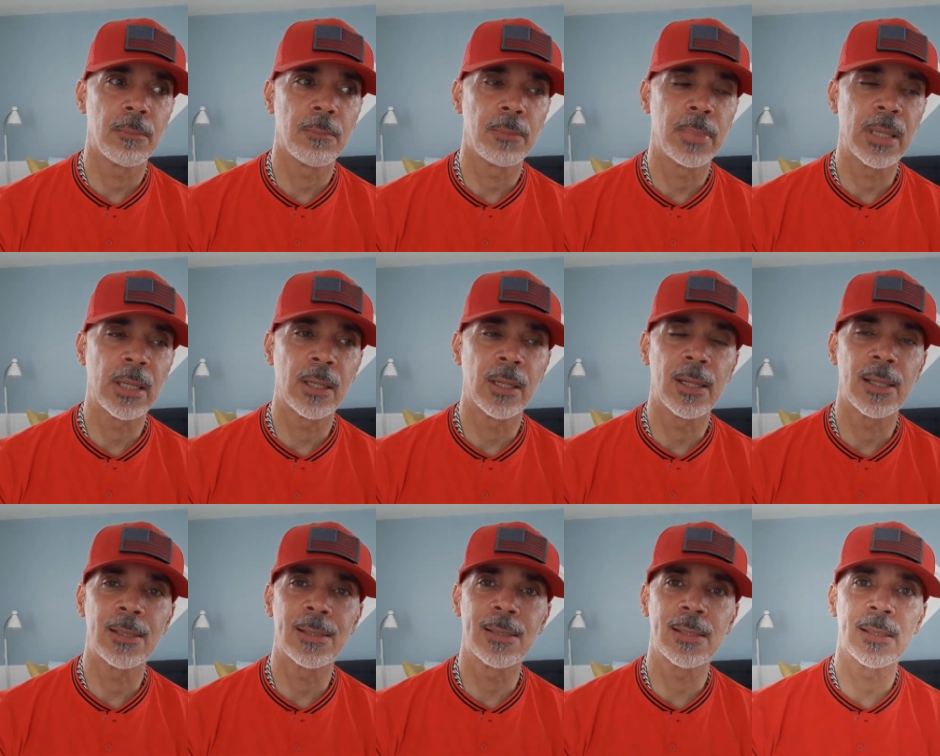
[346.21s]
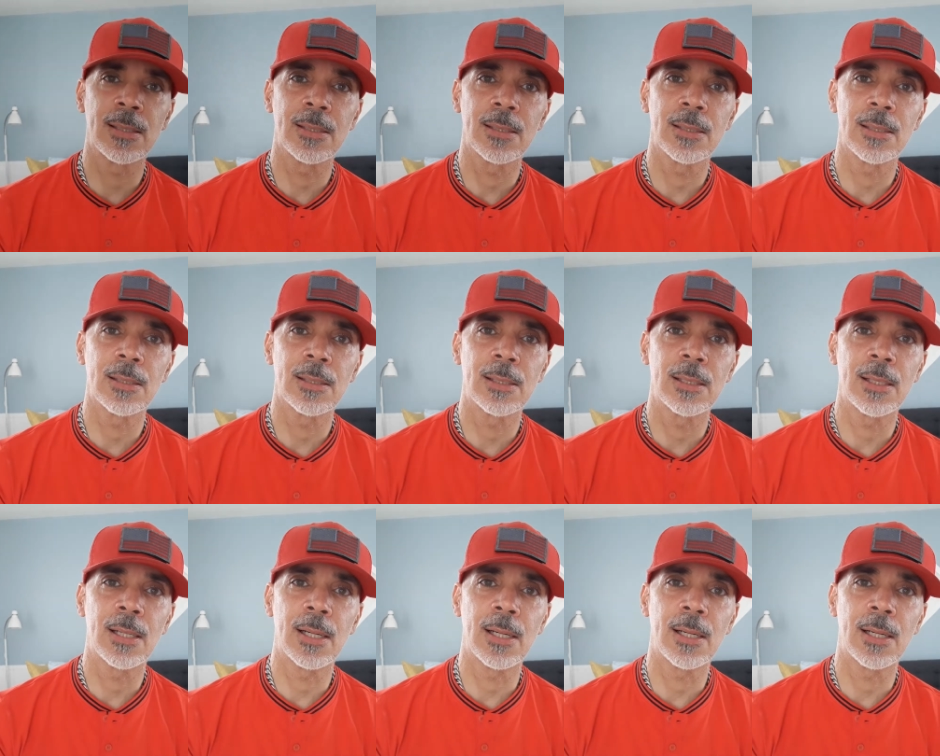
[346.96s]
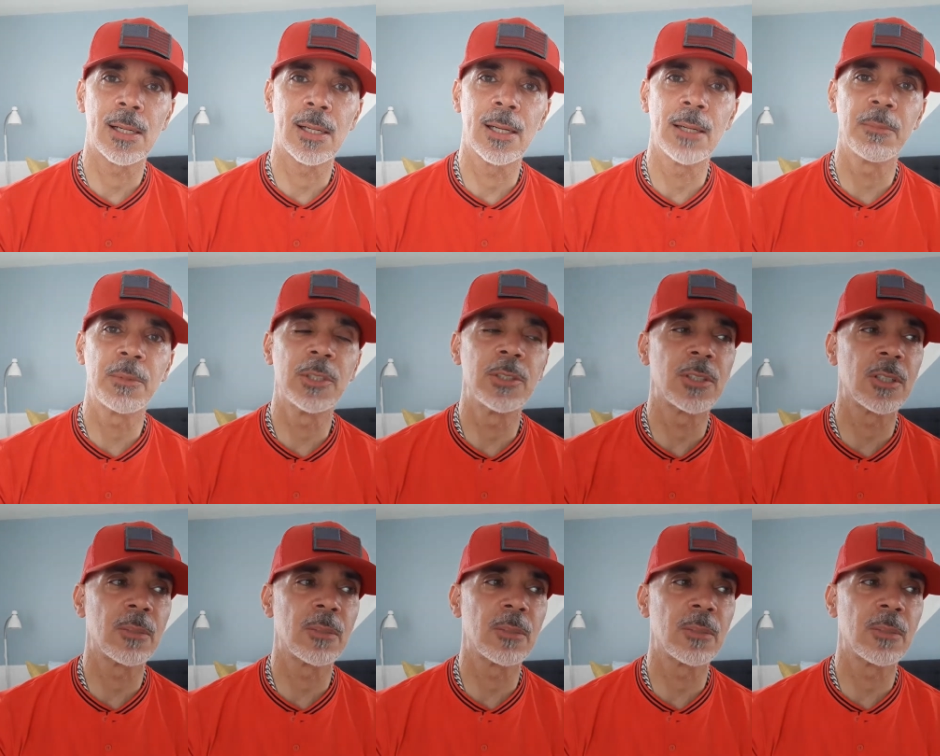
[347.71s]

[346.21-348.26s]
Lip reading: because I am concerned